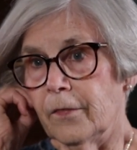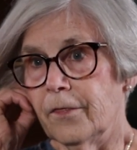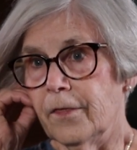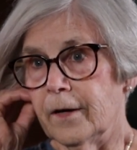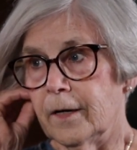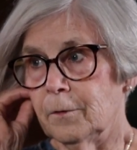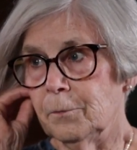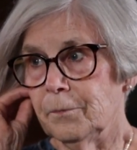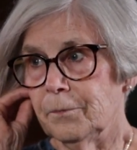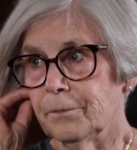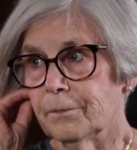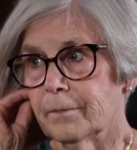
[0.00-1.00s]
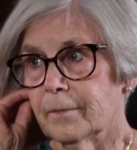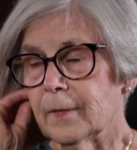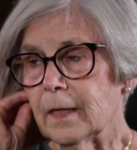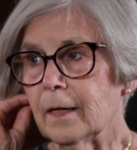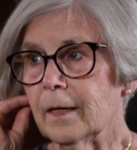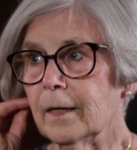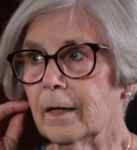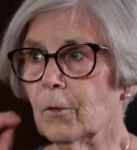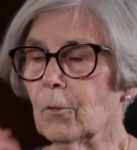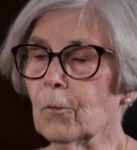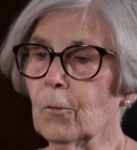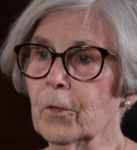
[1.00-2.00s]
The
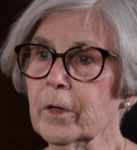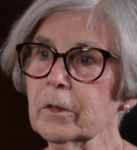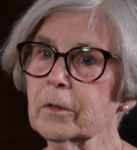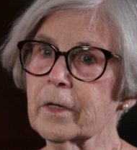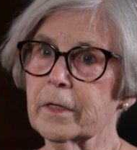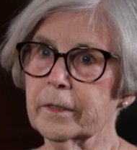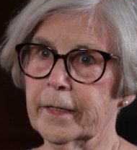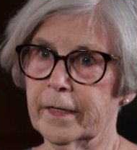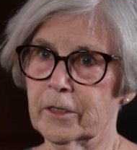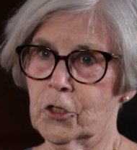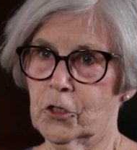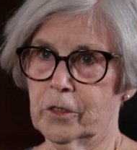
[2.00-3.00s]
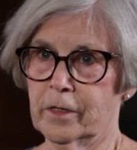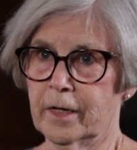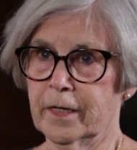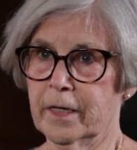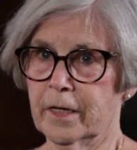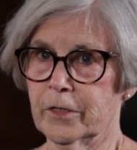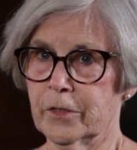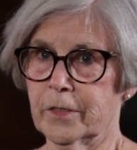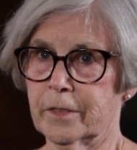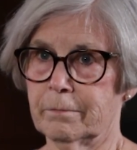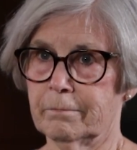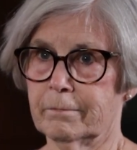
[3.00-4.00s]
real connection, I
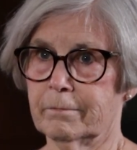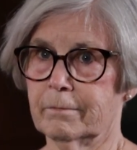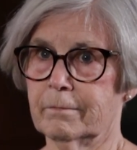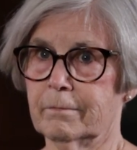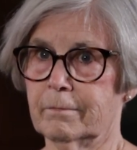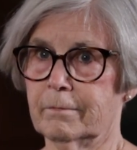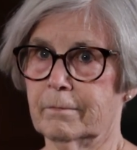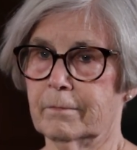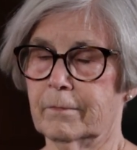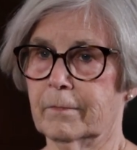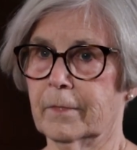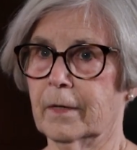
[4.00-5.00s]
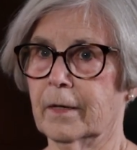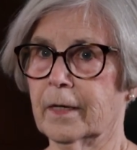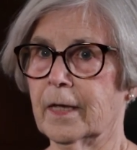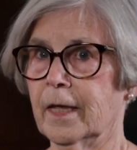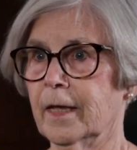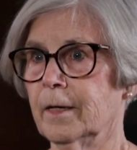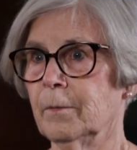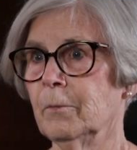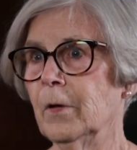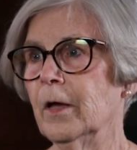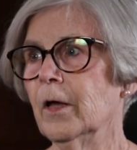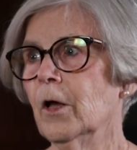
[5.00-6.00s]
guess, came
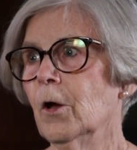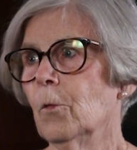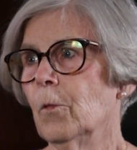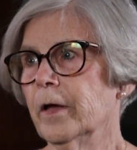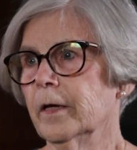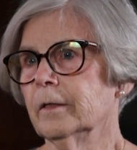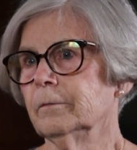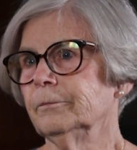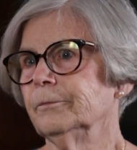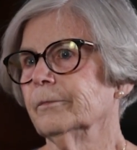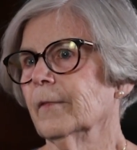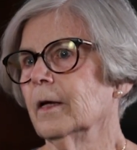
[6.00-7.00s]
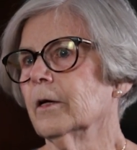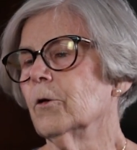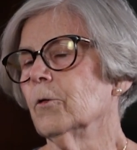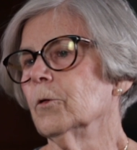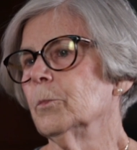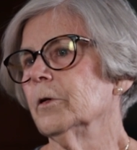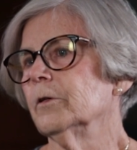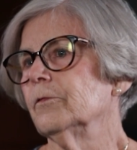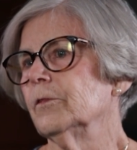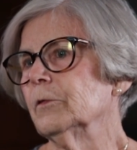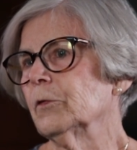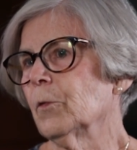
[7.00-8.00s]
when a group of
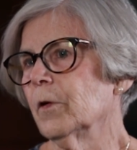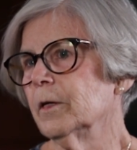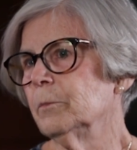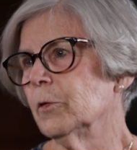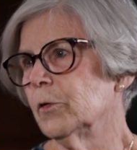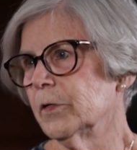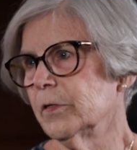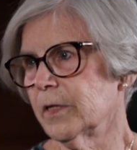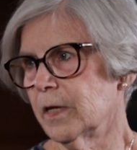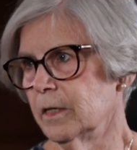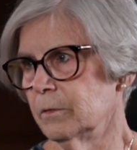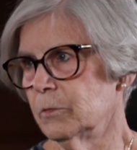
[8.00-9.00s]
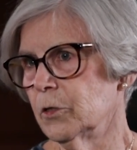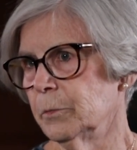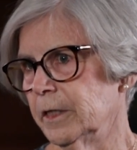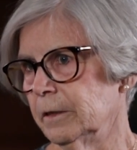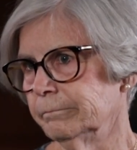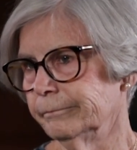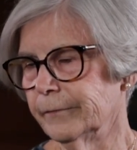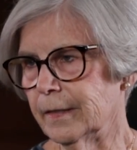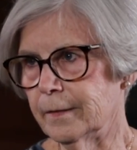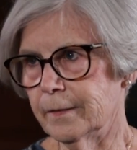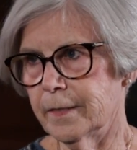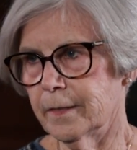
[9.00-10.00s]
5th grade boys came to me
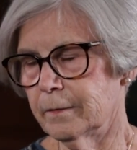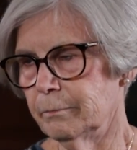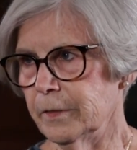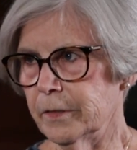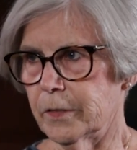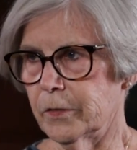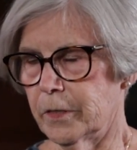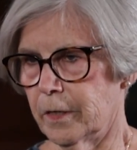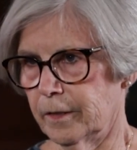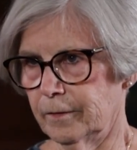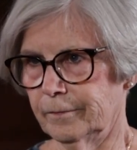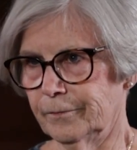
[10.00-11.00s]
and said, "Mrs. Dart,